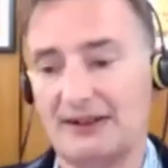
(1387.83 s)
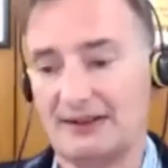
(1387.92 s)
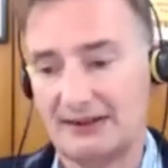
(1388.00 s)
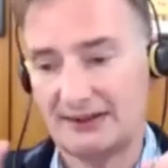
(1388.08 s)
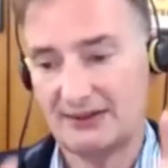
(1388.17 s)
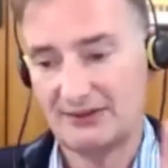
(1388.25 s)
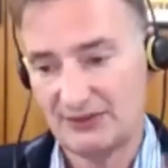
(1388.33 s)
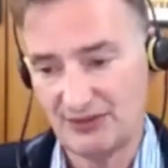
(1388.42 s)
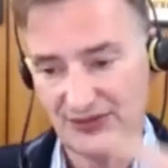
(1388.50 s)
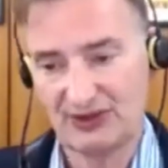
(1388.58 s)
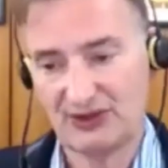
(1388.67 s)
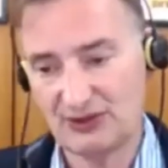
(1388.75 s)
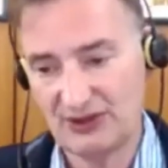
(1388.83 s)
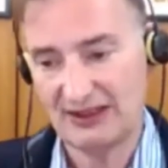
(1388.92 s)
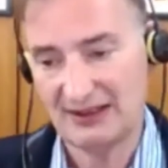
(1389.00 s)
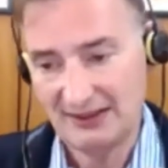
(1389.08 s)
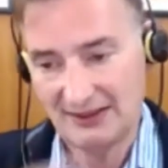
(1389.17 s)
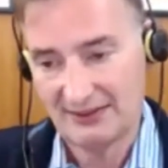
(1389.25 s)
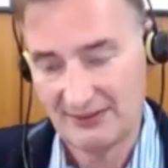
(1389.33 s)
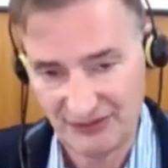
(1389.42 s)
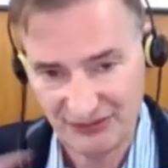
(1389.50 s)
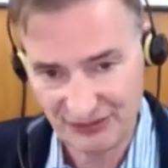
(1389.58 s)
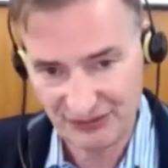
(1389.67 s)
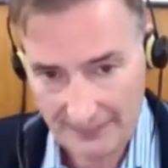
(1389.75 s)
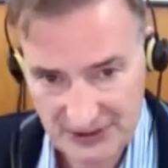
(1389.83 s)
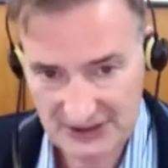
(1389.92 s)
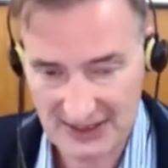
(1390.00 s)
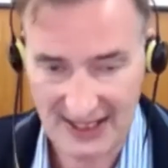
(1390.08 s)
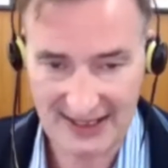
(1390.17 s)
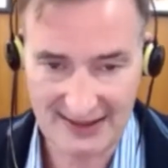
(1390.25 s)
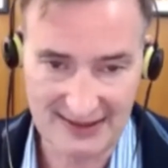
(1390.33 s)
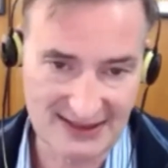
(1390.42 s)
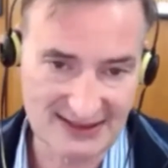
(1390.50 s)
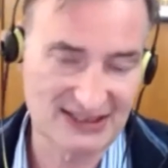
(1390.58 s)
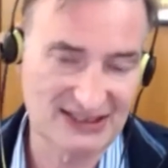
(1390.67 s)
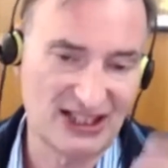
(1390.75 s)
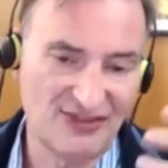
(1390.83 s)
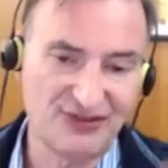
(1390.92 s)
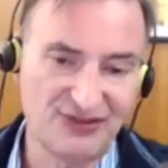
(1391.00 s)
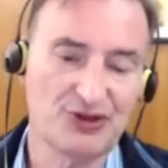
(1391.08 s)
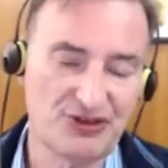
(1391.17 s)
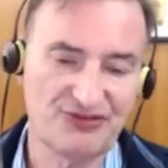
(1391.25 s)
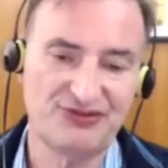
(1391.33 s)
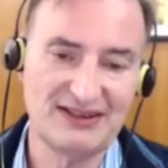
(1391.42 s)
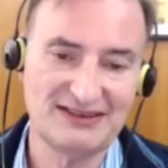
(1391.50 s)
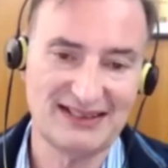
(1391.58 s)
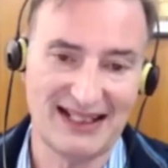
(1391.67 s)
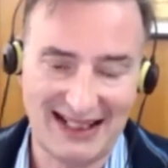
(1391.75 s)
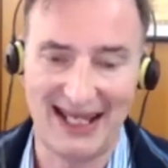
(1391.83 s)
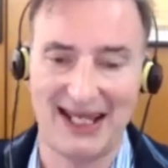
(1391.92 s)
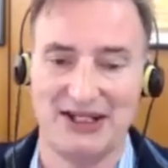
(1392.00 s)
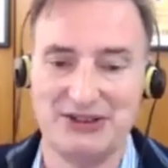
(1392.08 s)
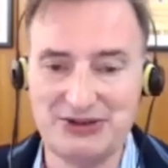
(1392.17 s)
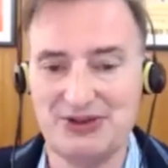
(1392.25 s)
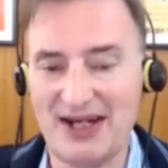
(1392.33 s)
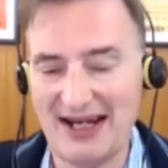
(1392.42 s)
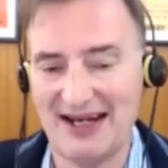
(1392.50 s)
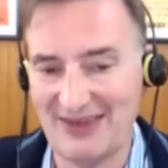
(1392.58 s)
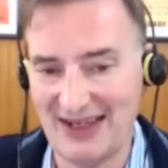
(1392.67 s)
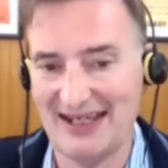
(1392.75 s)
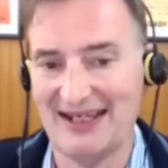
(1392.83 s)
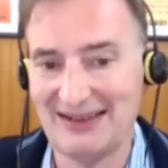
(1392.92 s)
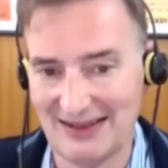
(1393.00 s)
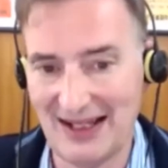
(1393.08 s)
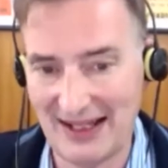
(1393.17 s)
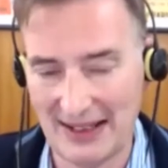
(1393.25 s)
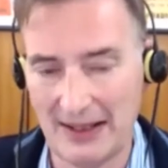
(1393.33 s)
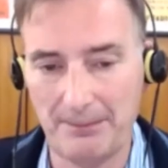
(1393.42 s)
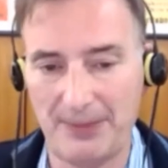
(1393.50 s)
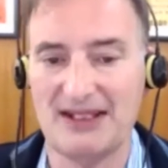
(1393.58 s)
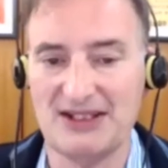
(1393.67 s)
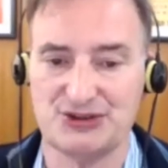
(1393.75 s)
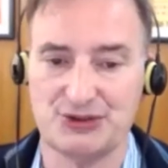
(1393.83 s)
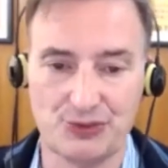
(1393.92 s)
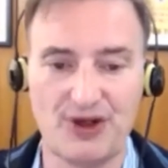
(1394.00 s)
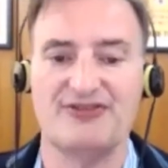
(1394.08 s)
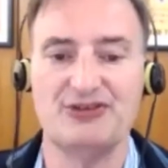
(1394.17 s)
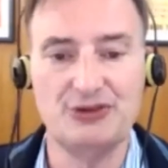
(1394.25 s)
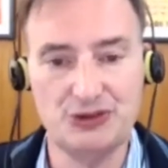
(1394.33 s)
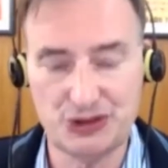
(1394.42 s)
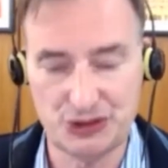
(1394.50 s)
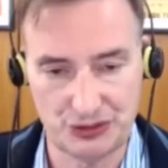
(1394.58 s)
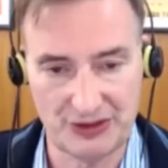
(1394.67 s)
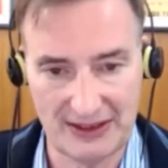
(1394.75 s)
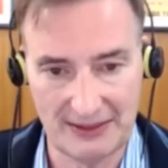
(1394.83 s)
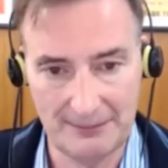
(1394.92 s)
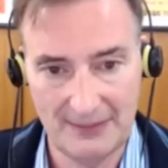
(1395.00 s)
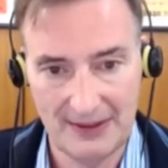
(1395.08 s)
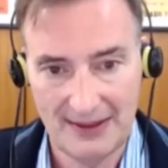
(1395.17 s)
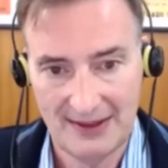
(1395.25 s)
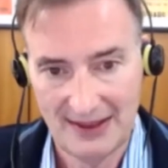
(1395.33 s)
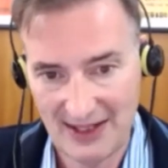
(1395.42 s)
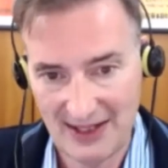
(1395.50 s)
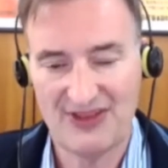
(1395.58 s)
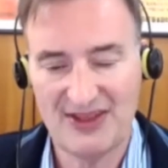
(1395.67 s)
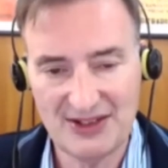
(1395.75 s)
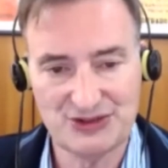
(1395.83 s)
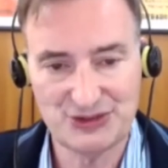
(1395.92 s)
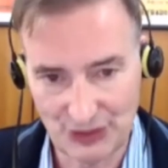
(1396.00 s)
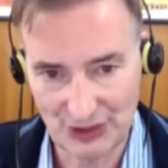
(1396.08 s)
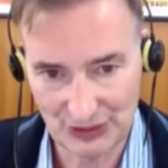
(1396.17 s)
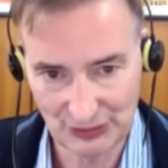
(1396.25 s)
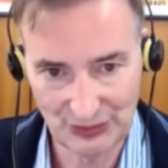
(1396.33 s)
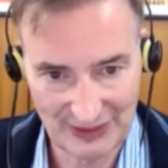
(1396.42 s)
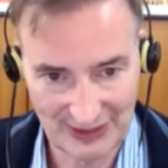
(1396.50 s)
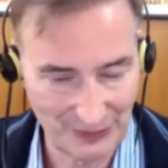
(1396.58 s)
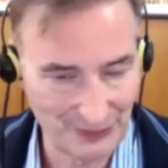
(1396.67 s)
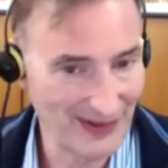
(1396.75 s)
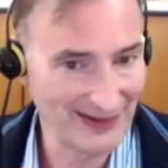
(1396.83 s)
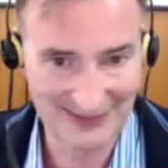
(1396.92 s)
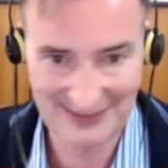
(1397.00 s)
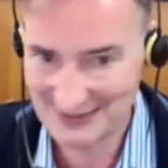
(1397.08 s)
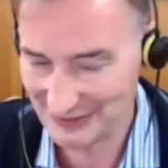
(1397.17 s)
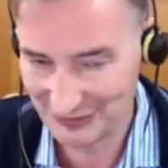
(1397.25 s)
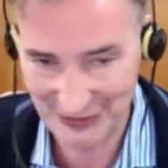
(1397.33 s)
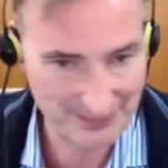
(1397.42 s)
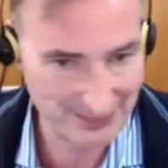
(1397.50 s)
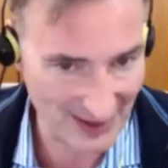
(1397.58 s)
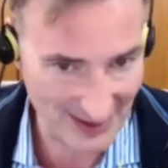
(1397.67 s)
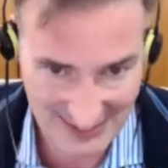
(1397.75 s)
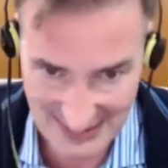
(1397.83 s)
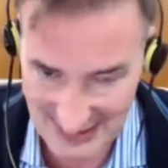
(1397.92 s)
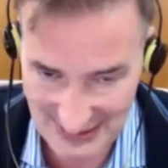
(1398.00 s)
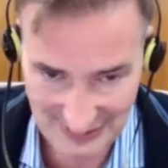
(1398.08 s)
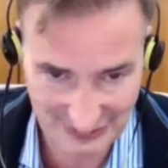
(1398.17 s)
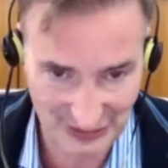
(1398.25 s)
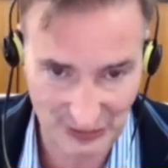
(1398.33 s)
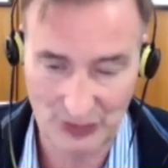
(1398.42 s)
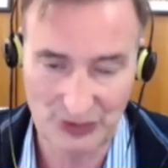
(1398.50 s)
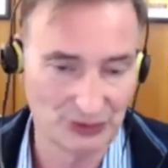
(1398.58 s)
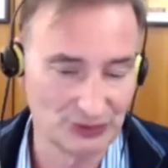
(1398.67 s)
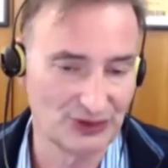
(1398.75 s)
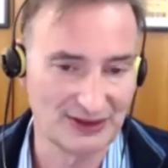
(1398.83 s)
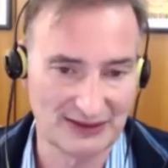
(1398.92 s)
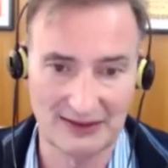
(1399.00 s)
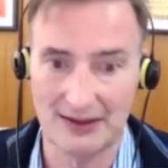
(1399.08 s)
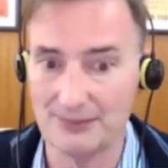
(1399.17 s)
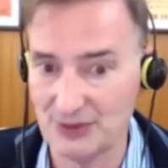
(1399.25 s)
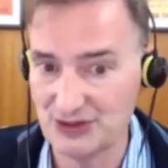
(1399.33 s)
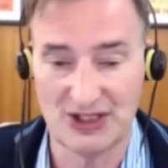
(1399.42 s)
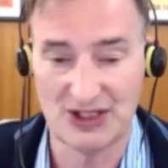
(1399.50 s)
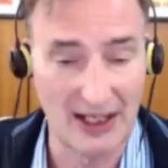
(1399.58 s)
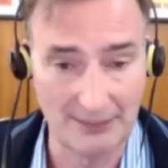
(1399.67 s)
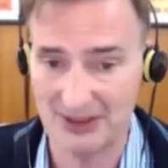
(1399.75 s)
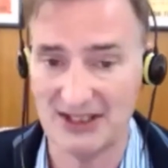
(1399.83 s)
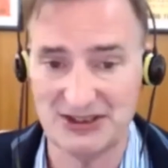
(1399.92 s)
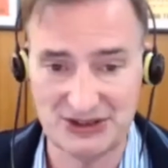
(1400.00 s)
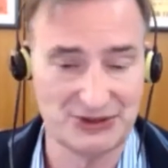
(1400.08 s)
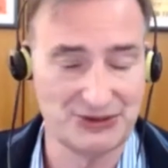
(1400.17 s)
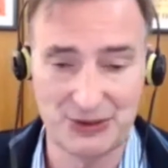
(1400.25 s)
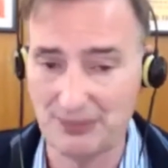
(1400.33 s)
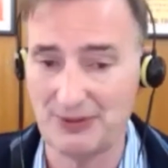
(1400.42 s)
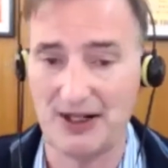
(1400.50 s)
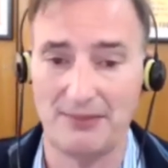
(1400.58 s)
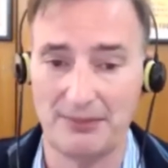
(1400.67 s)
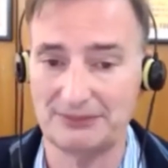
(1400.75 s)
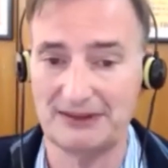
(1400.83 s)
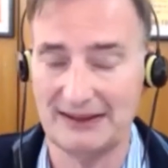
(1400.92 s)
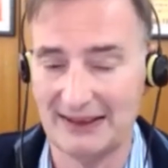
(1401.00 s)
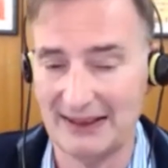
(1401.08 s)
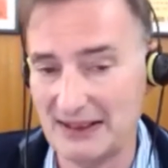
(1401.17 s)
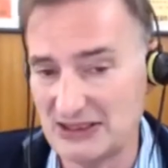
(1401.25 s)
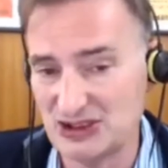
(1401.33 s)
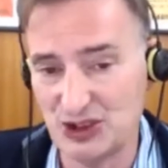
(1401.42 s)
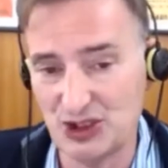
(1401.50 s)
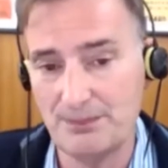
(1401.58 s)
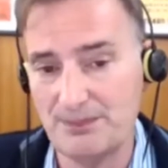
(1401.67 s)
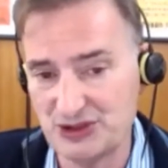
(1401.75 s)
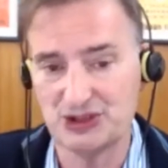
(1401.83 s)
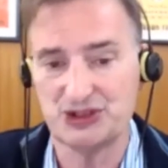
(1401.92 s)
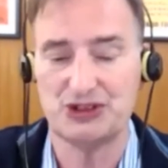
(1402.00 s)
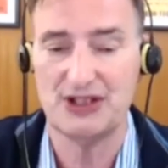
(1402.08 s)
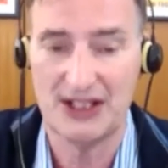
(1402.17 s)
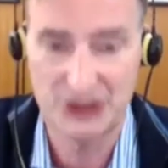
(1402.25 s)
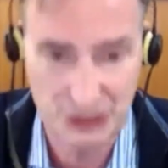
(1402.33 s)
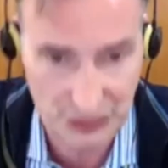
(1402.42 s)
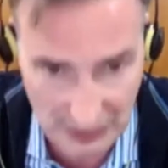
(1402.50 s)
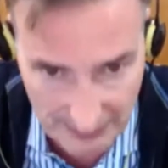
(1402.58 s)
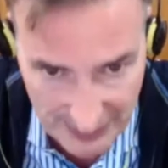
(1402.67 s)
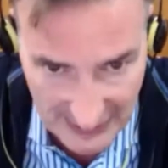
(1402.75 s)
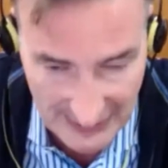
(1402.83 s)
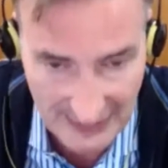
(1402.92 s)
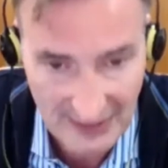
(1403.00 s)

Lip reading: the flip side of this is if you're a fintech and you have a client base revenue stream and things are looking relatively positively when you look at the numbers, God bless you, you're probably in as good a position as you can be